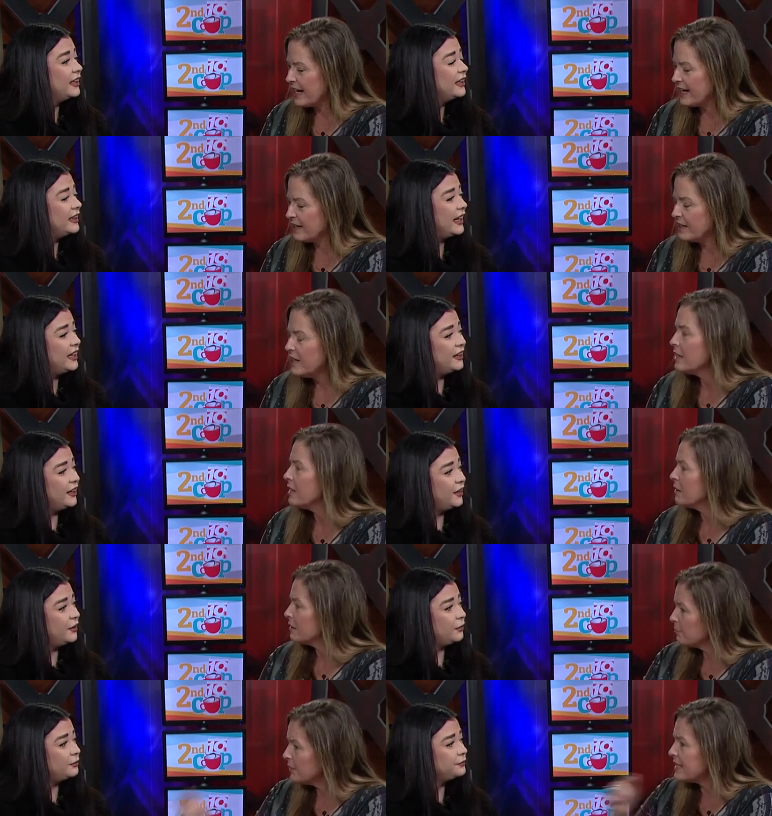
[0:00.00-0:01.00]
Speaker 1: and thank
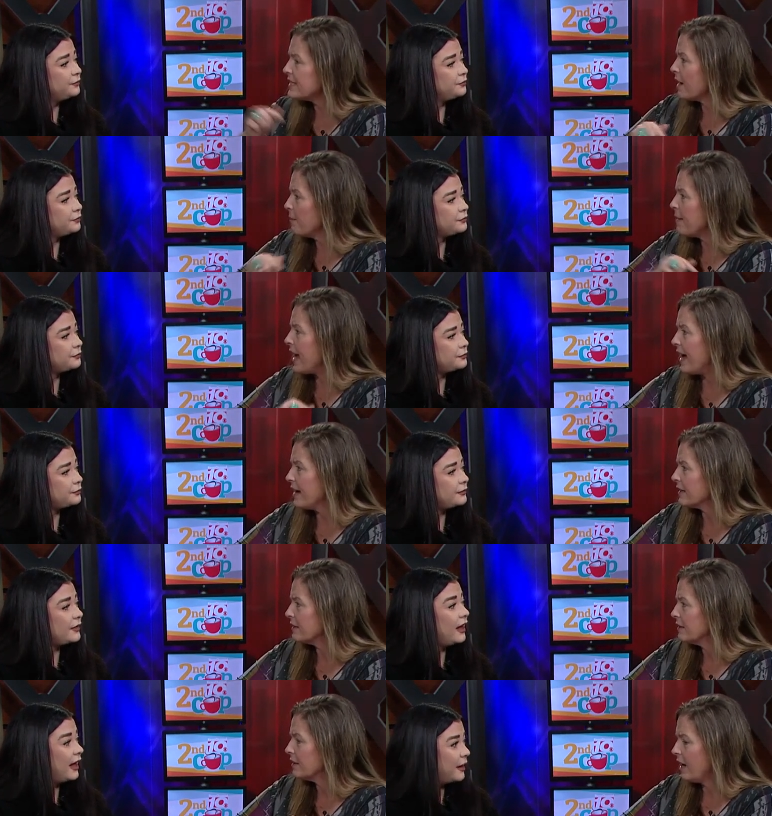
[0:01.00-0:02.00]
you. Please come
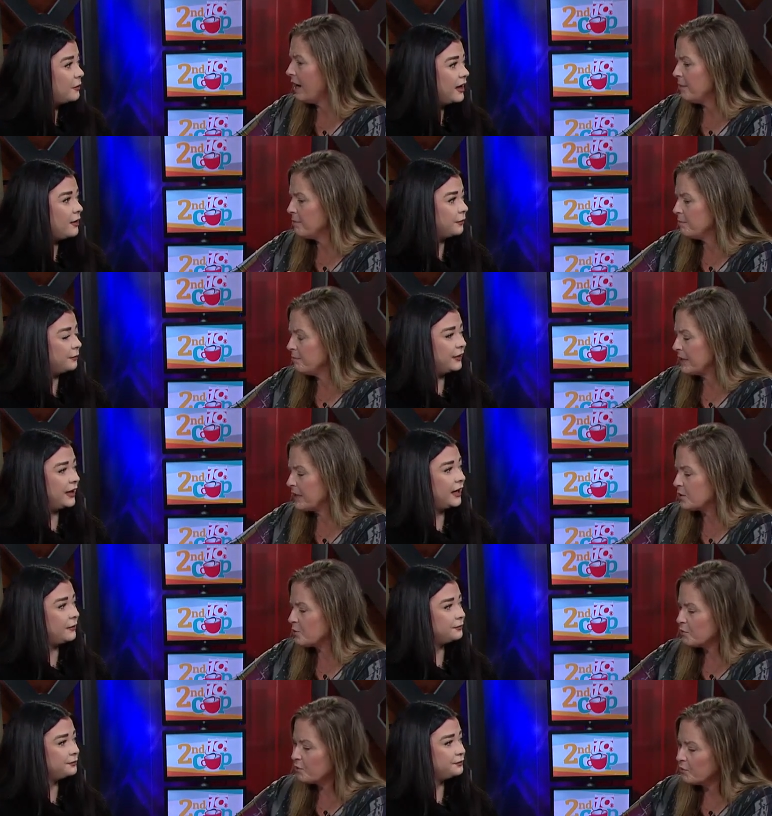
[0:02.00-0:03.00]
back. I um, will
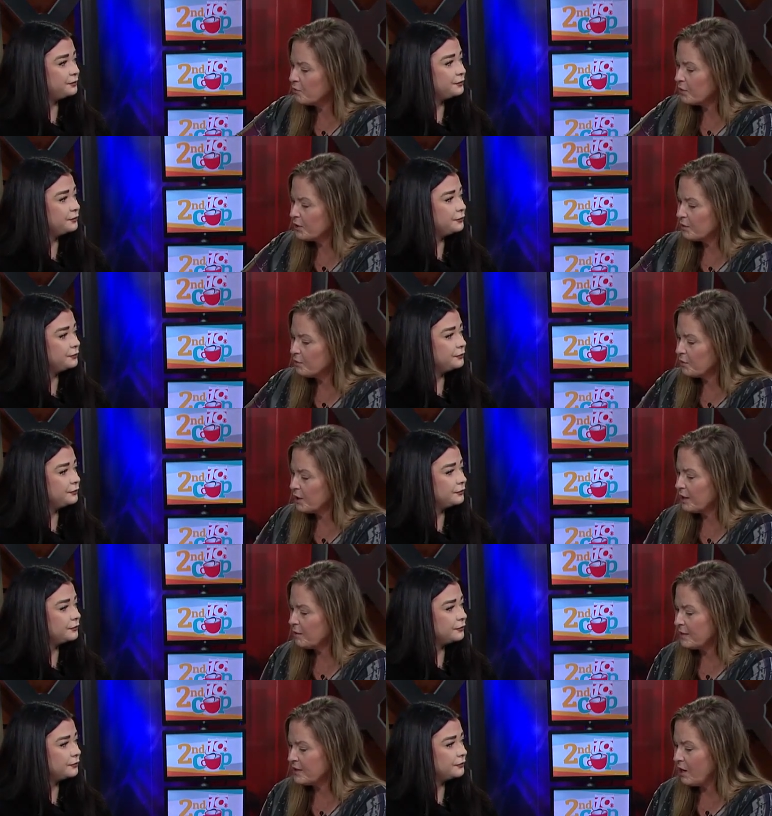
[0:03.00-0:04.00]
because yeah we're, we're
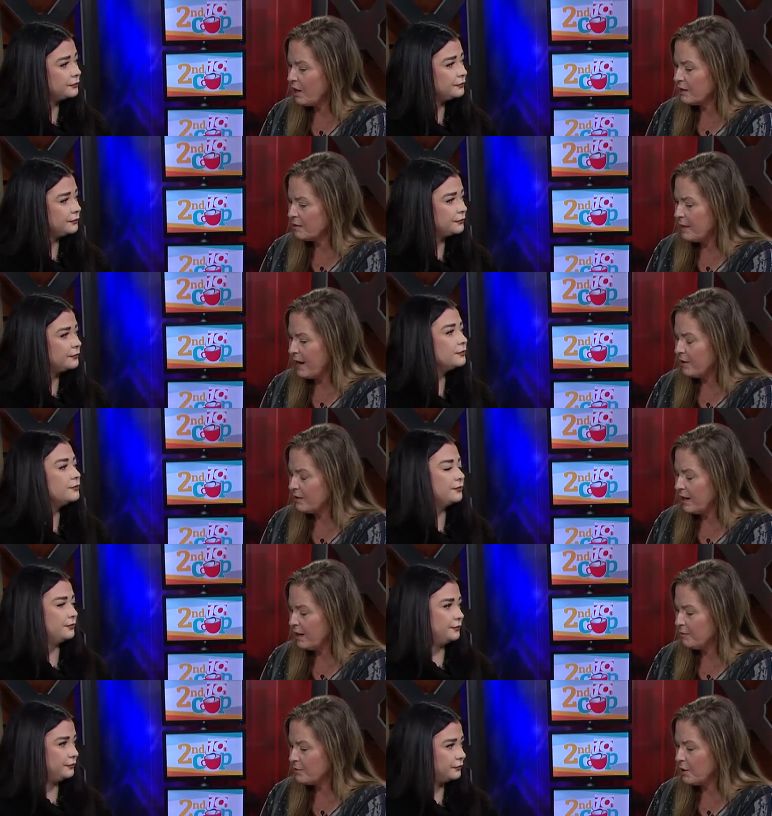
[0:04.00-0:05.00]
going to be talking about
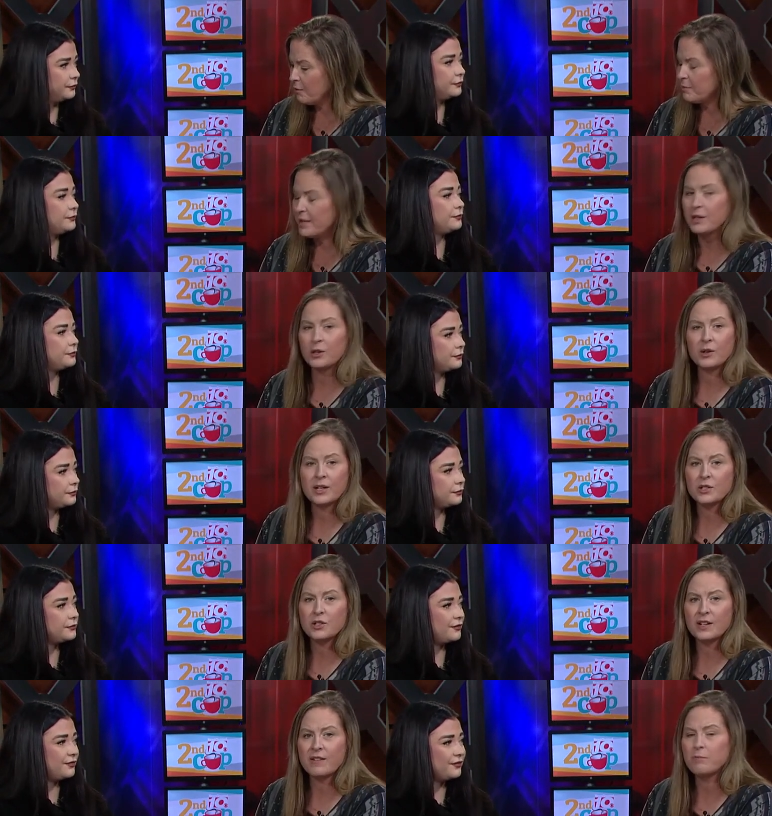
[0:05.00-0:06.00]
um, Don't Be a
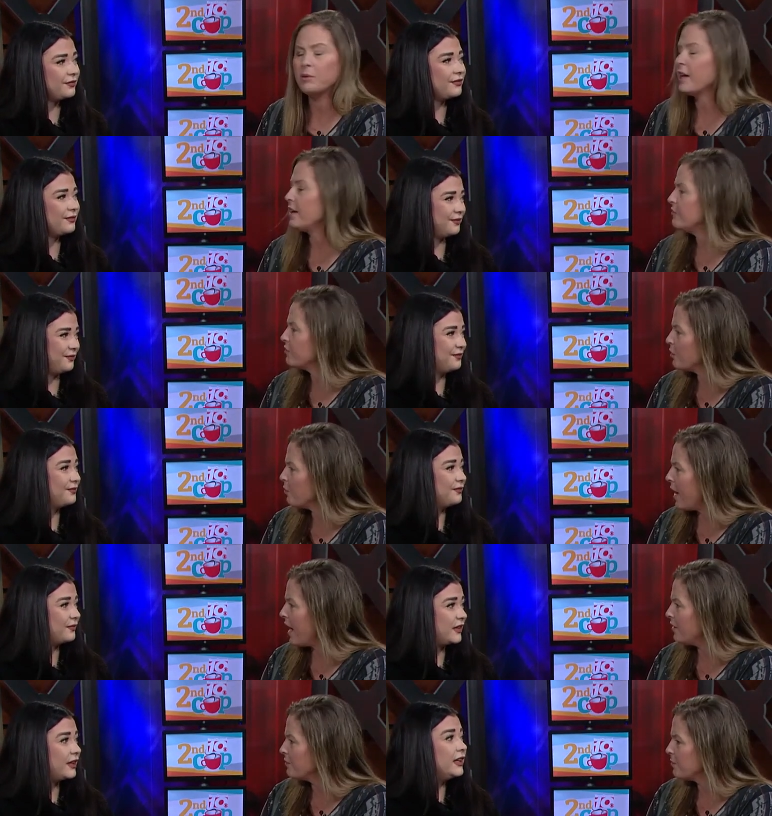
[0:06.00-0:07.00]
Grinch, Give Blood for a
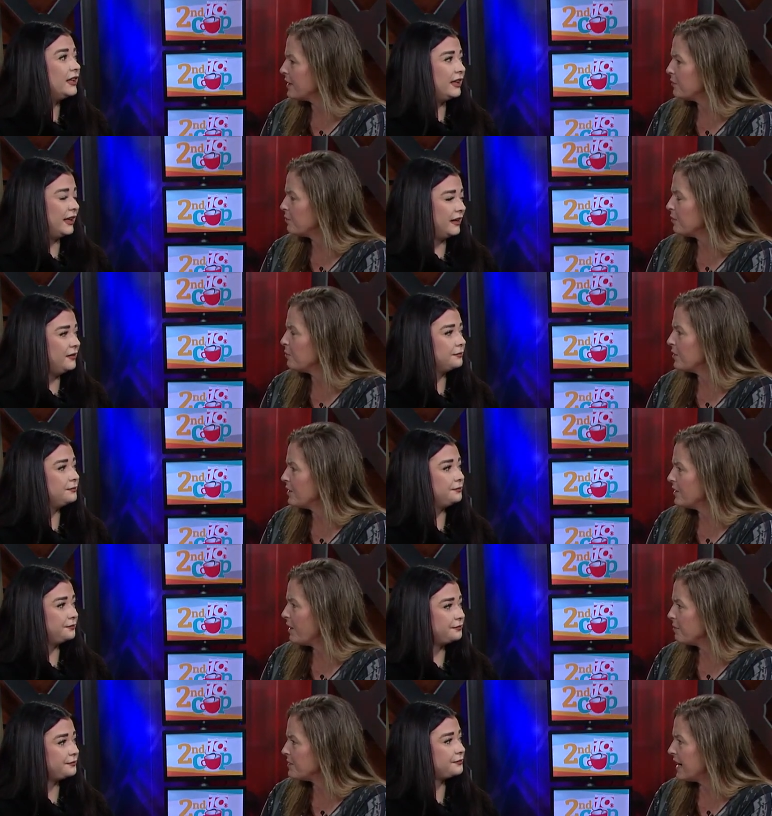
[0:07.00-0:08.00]
while, and we, yeah. we want
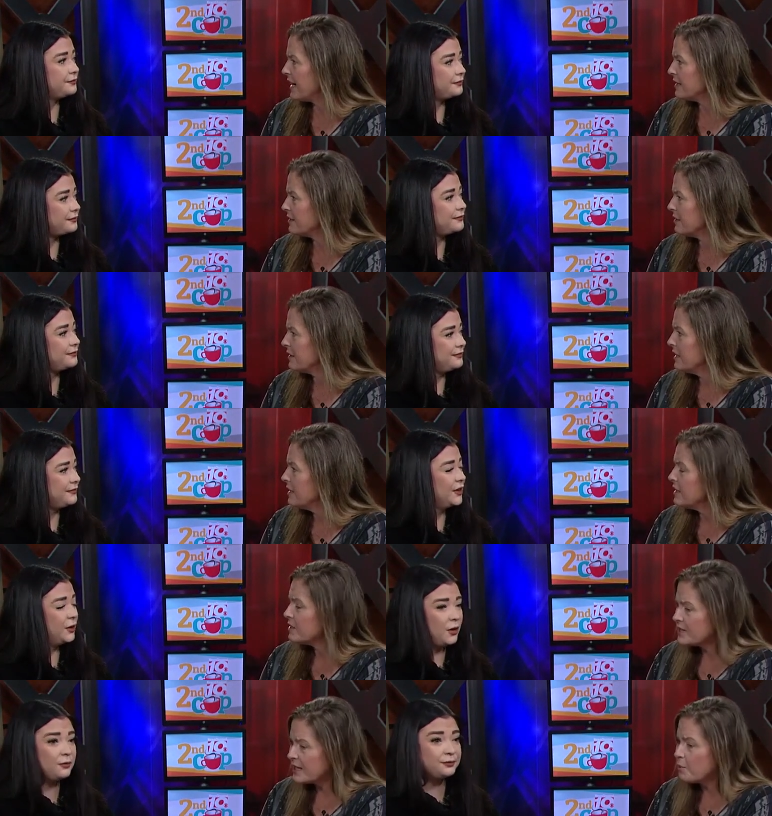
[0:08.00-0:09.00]
an update and
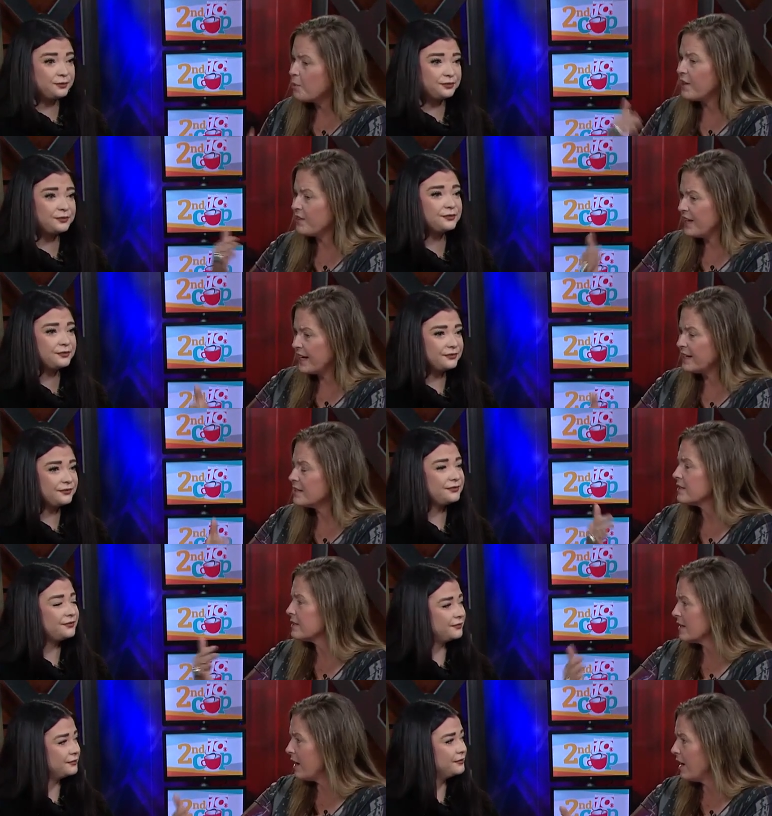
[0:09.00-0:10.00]
cool. see what
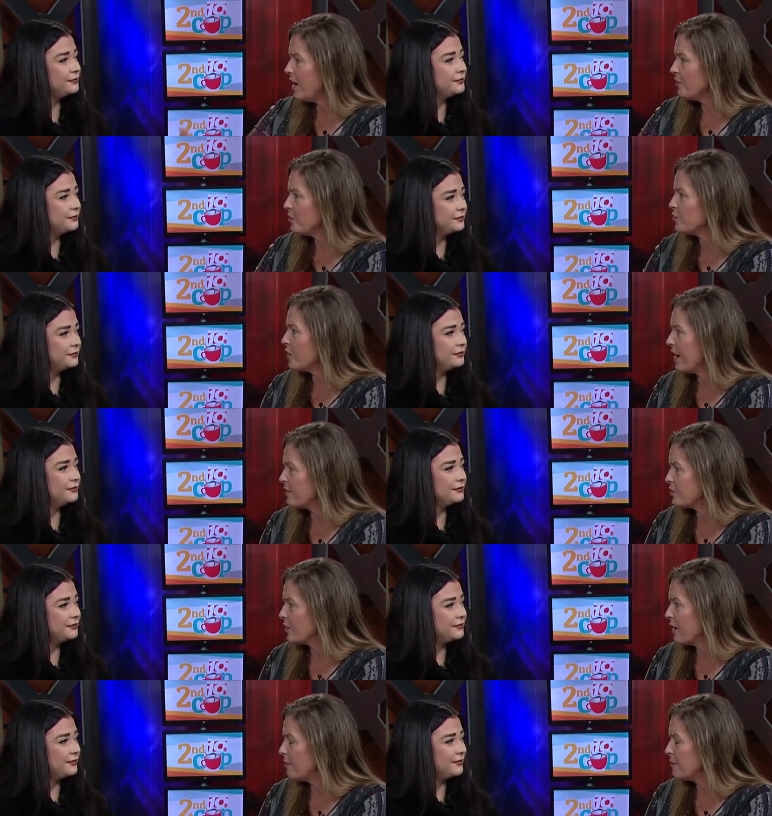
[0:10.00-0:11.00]
things, uh, other drives
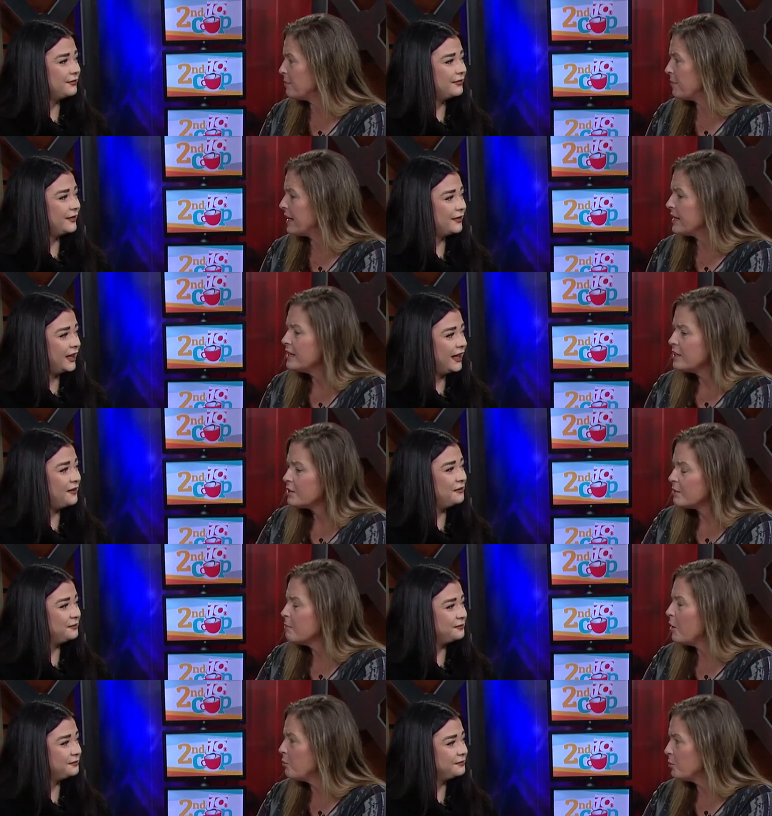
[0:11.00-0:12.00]
are coming. But yeah. the
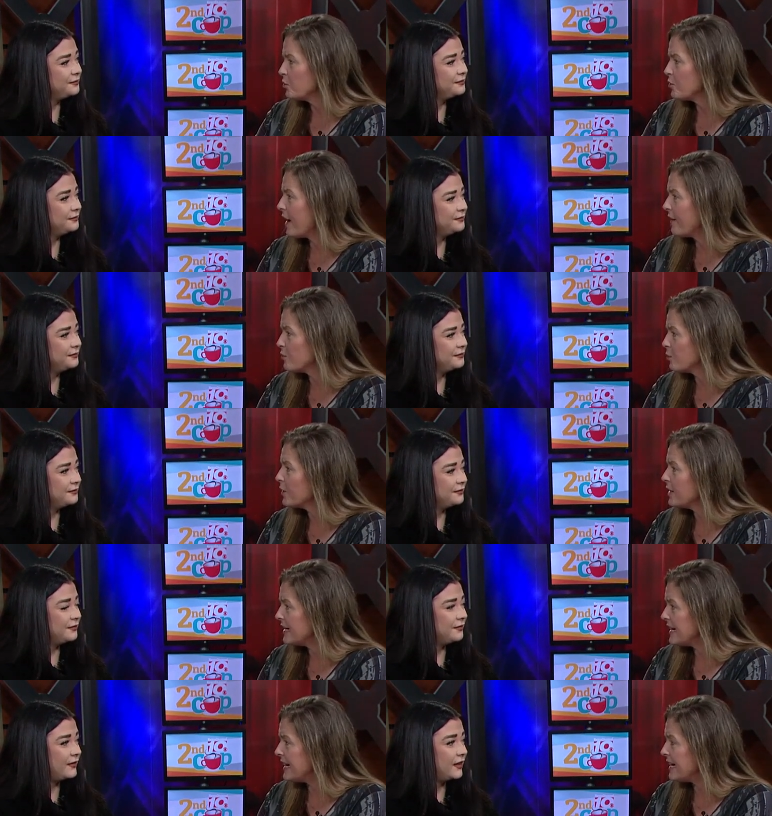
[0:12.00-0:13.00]
mobile drives were
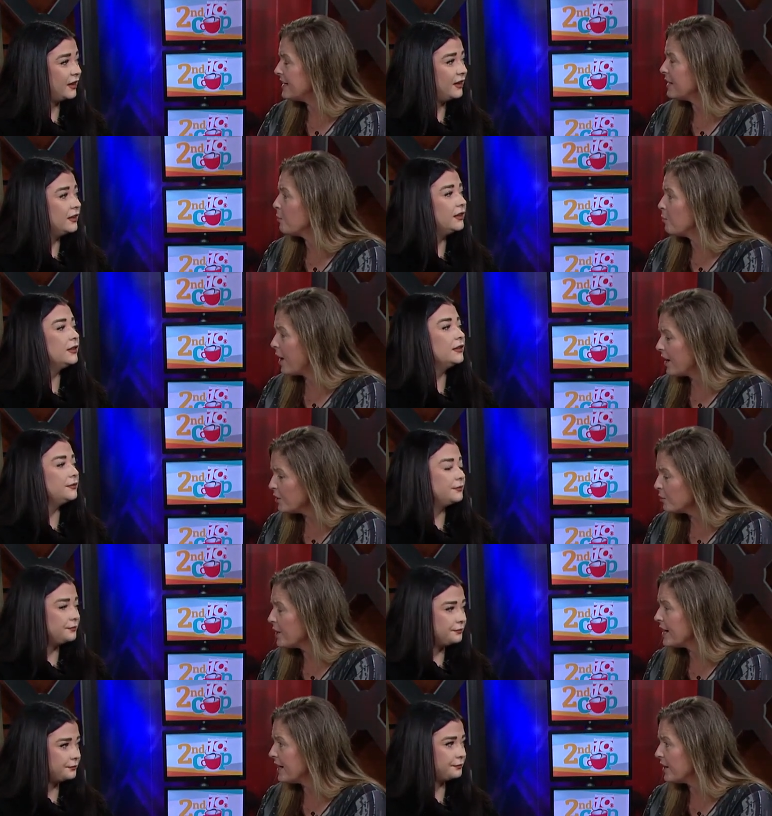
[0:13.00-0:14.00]
in need, and while you
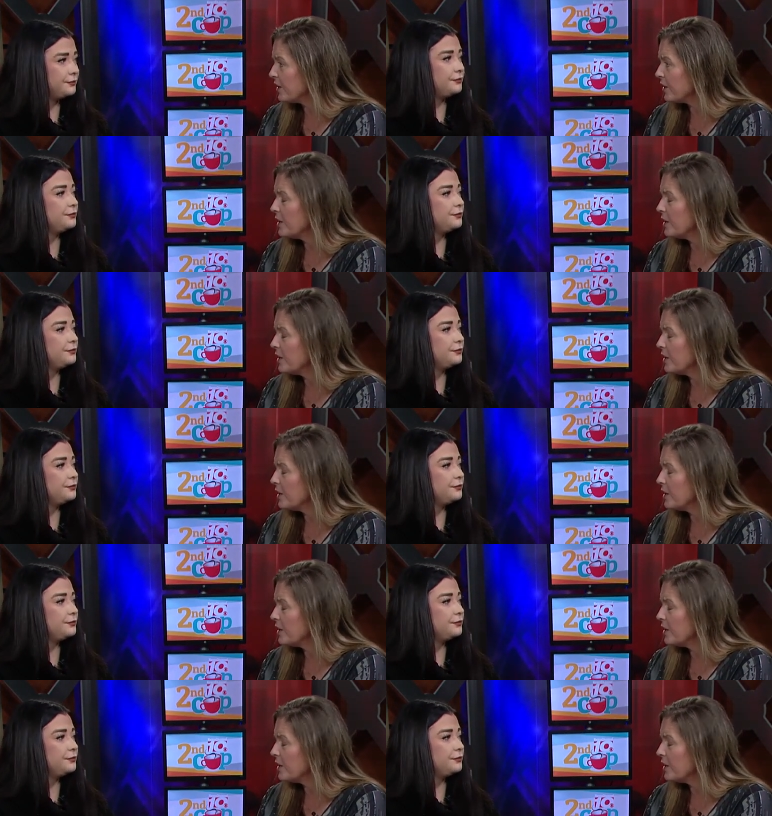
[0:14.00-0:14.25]
were here,